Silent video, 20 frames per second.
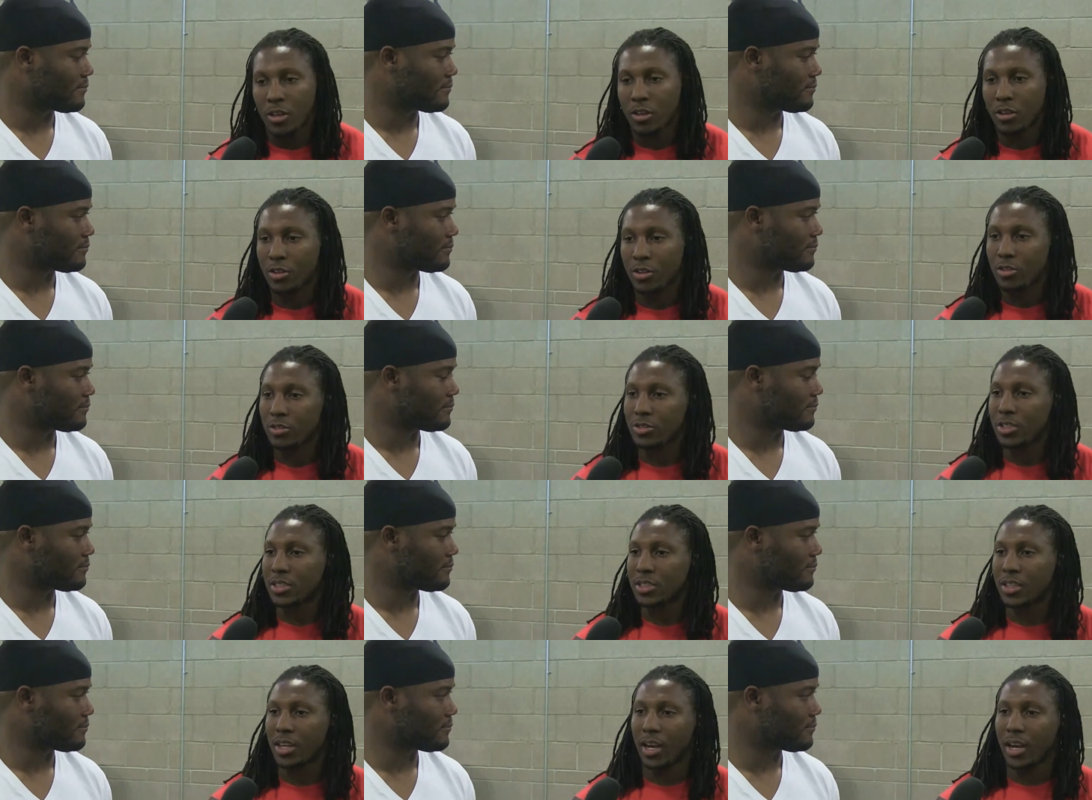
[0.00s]
Speaker 1: you know, you
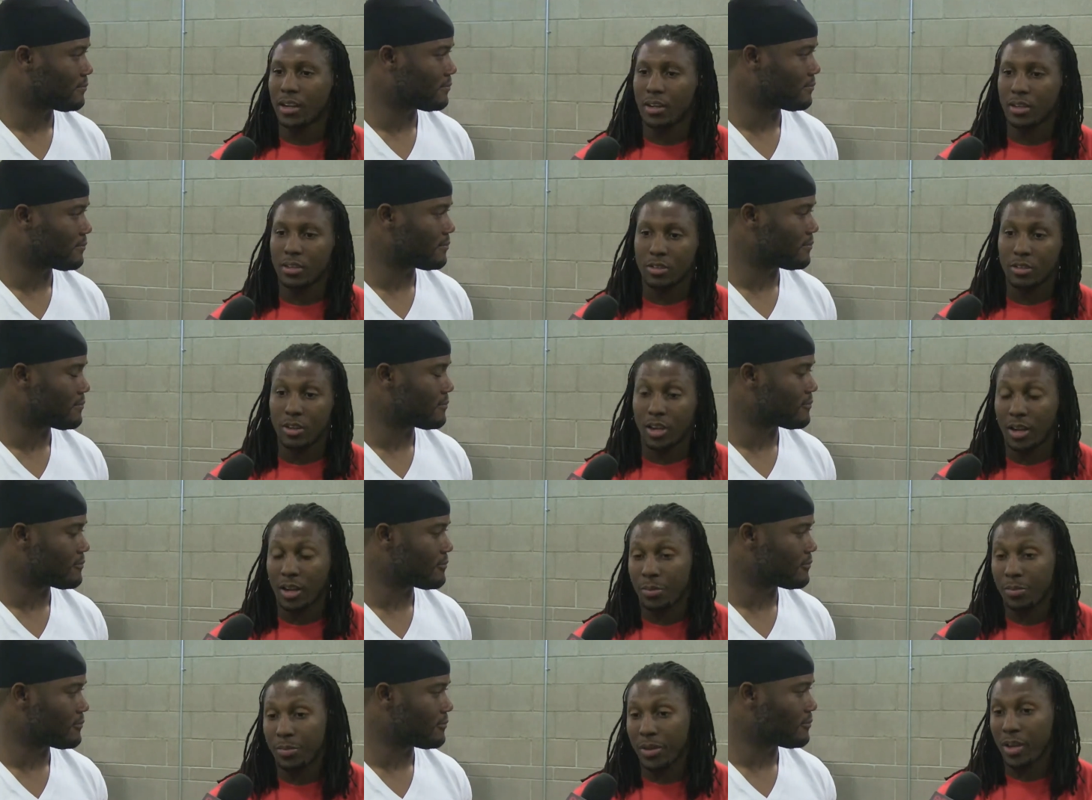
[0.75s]
just gotta you
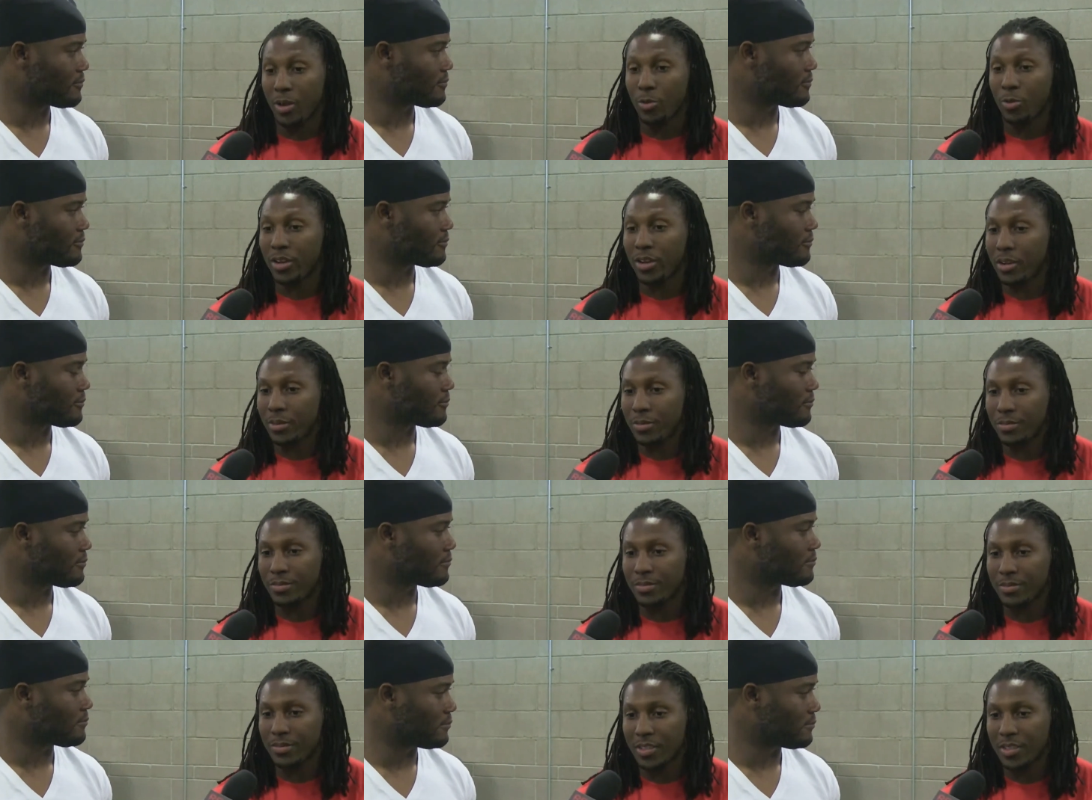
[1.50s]
gotta bear with
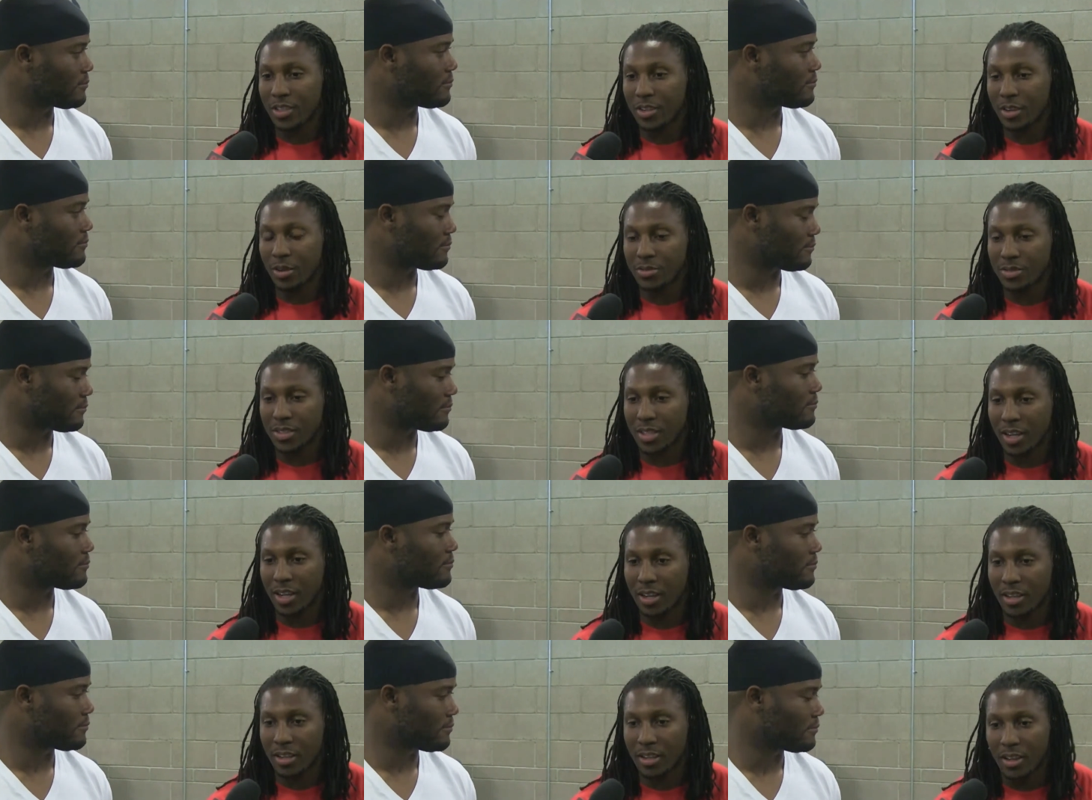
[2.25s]
them you know what I'm
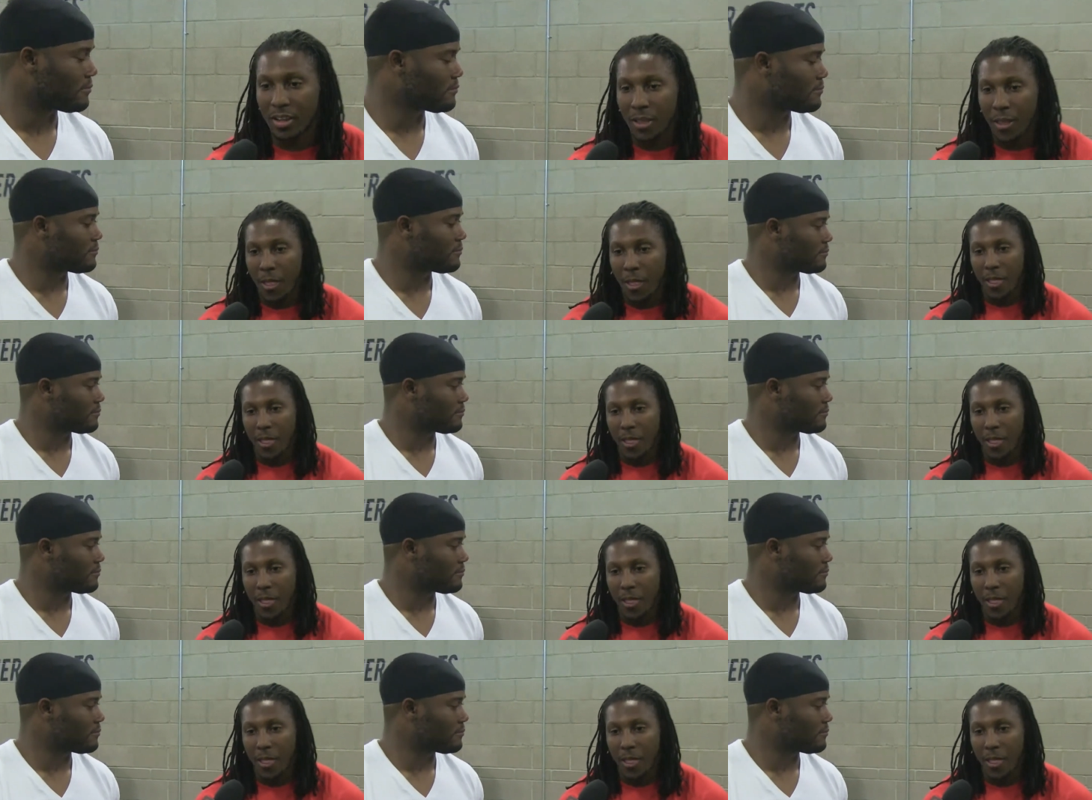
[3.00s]
saying?